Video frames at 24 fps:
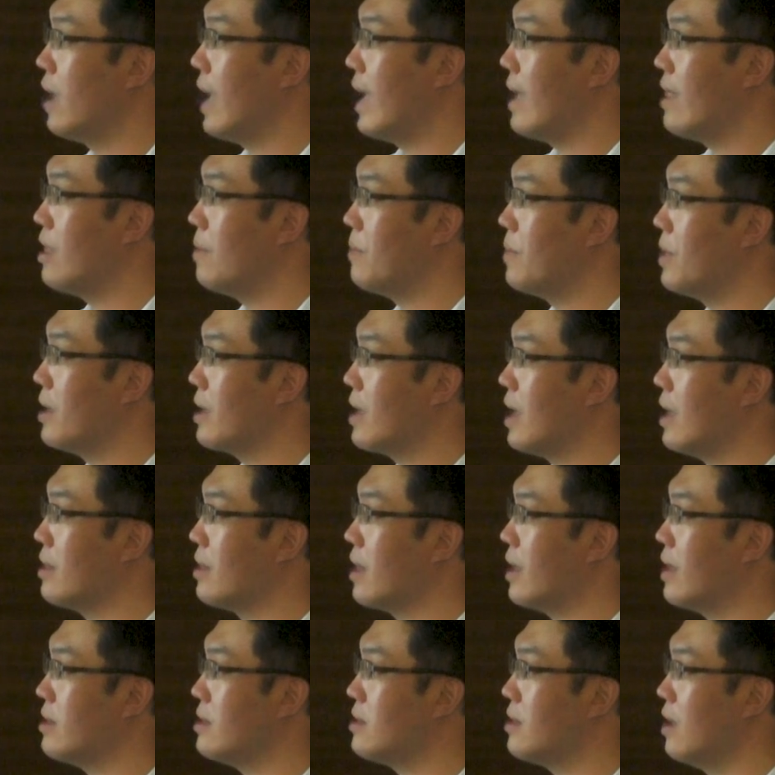element
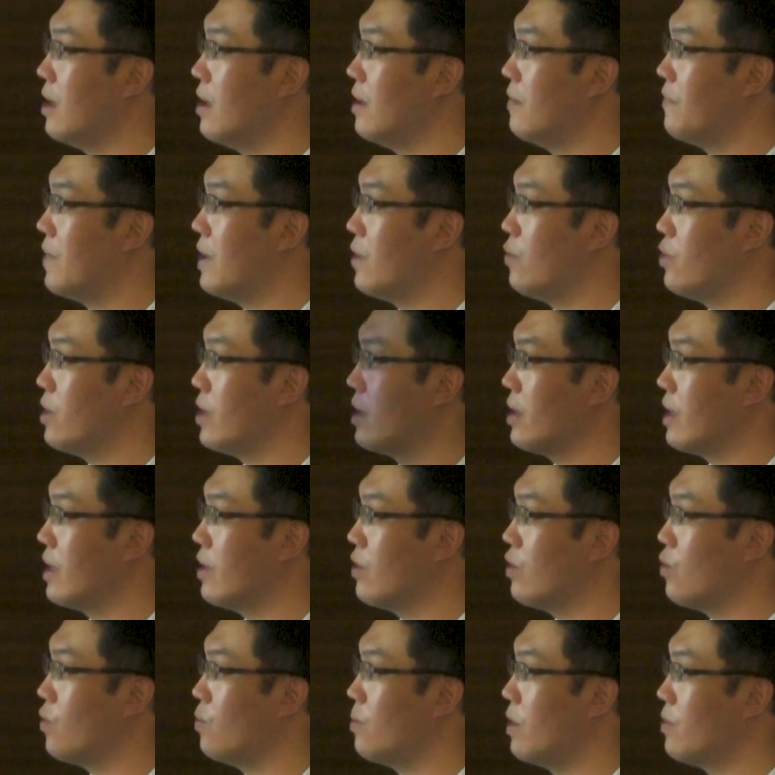contains variant
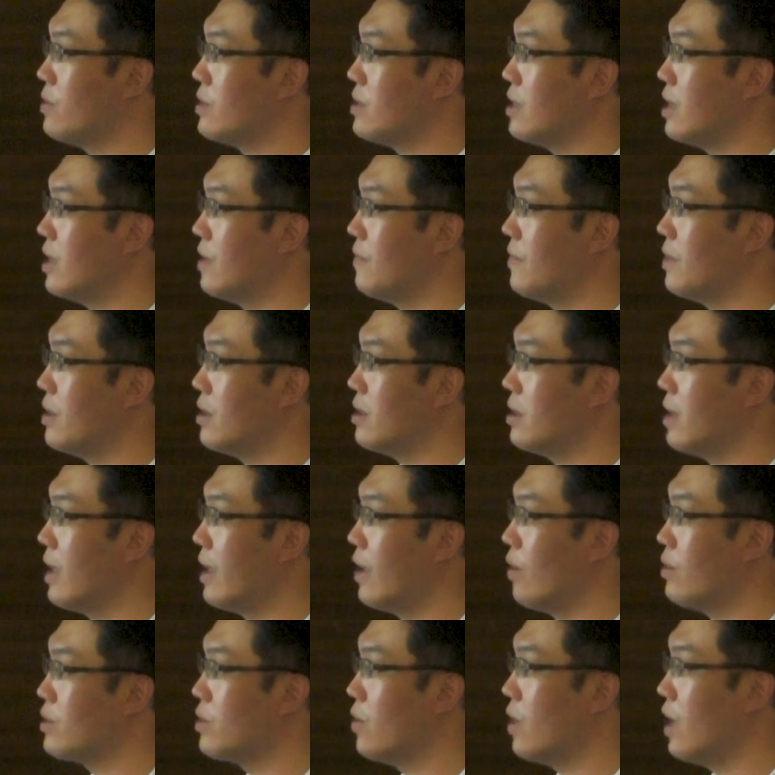into mouse liver,
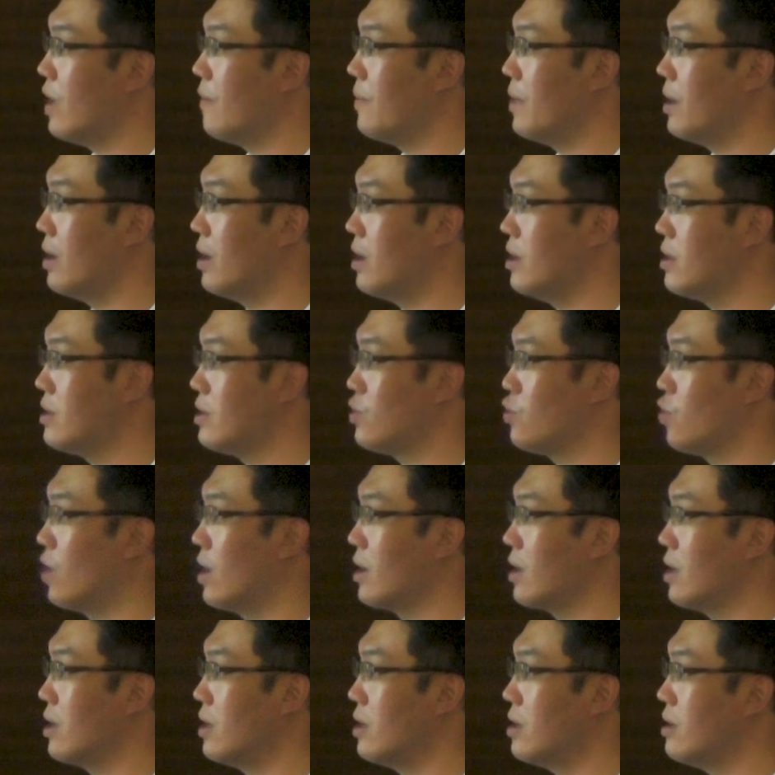they also have a
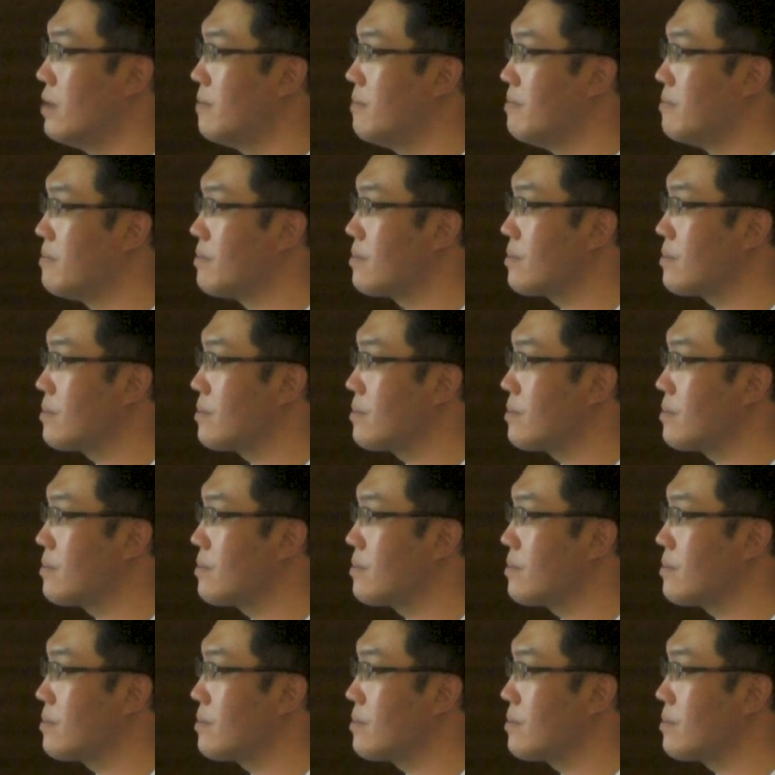stronger